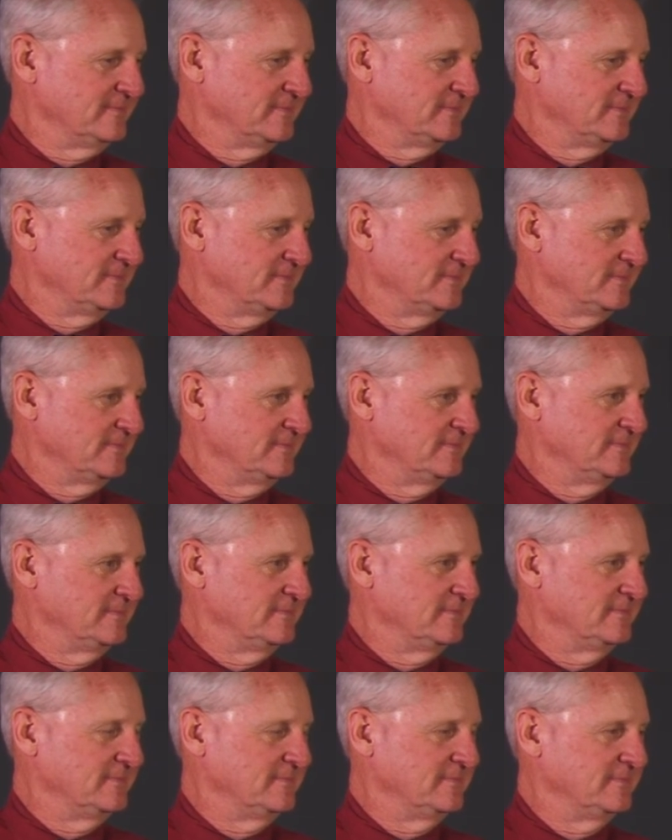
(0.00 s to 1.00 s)

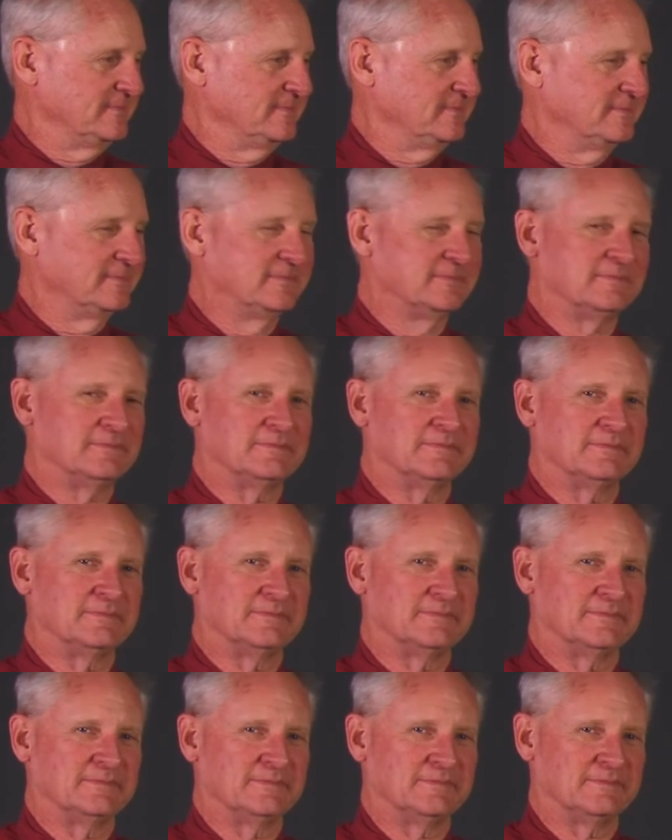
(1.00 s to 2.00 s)

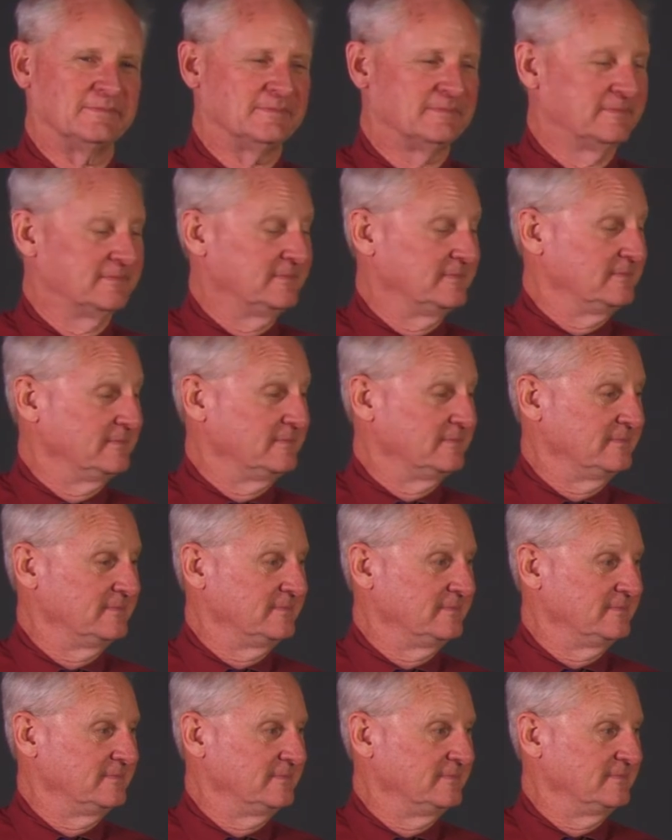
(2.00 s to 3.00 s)

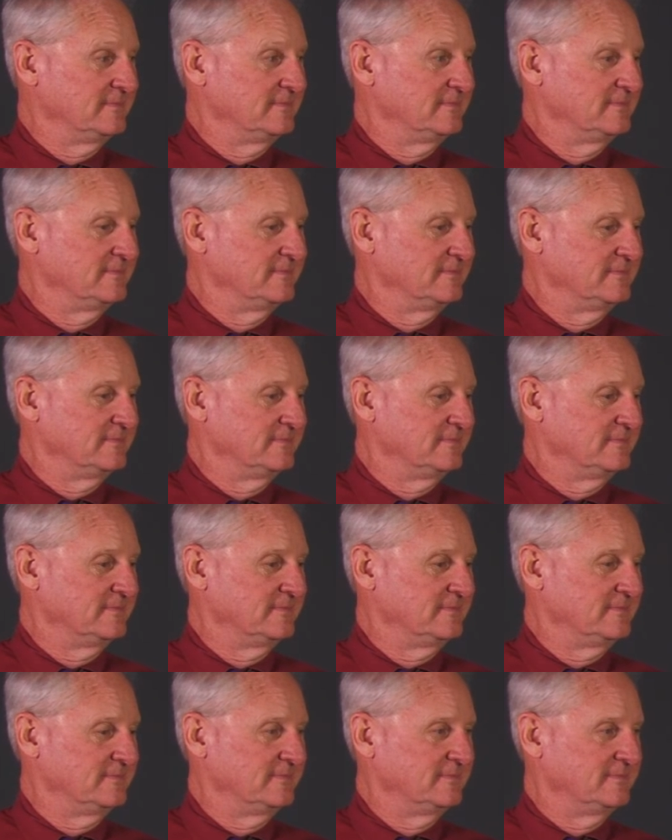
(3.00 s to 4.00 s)

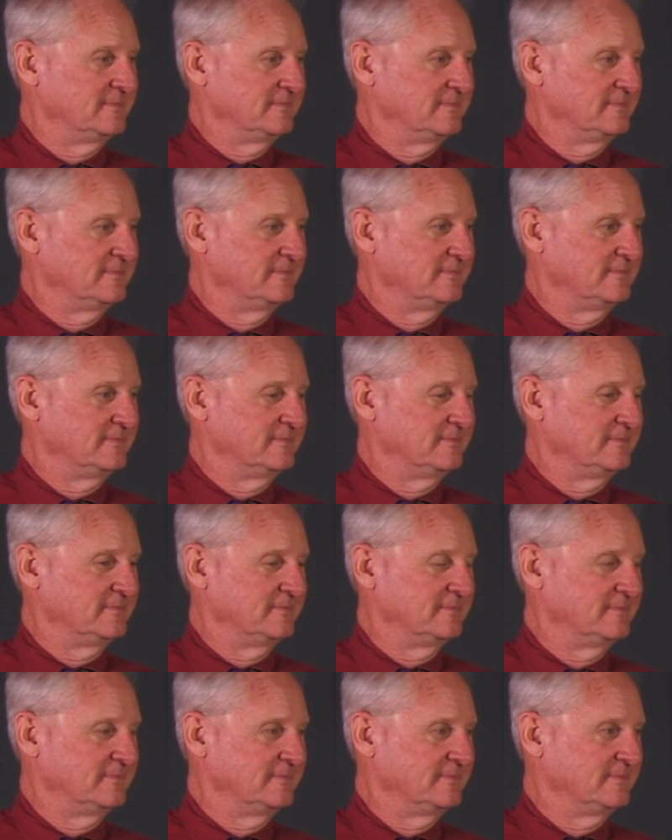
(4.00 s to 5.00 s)

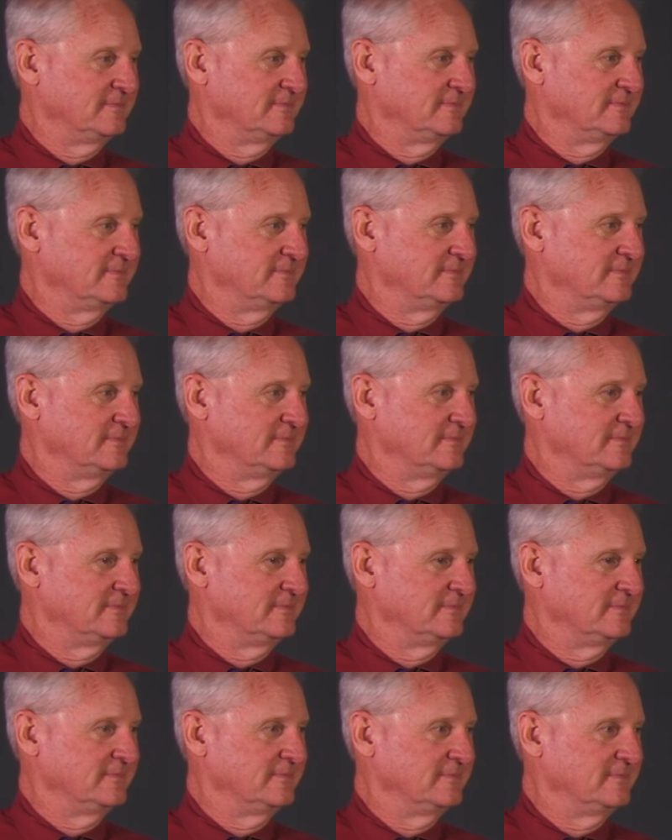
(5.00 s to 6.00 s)

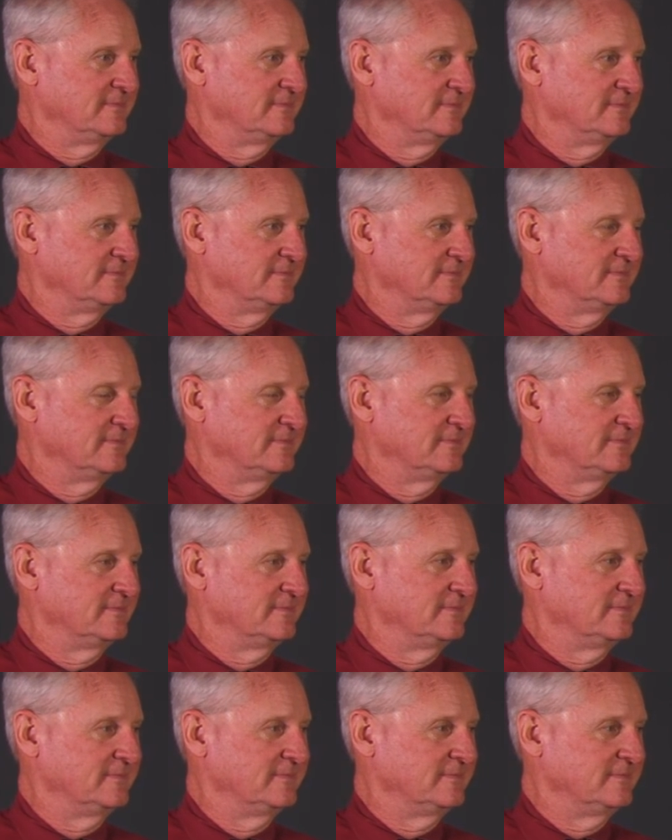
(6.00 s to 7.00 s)

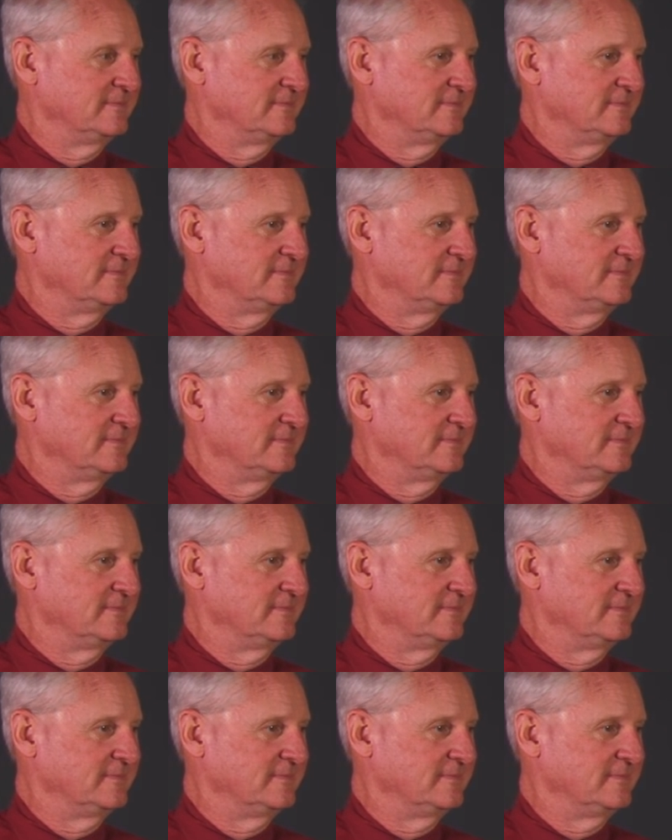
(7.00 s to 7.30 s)
(silent)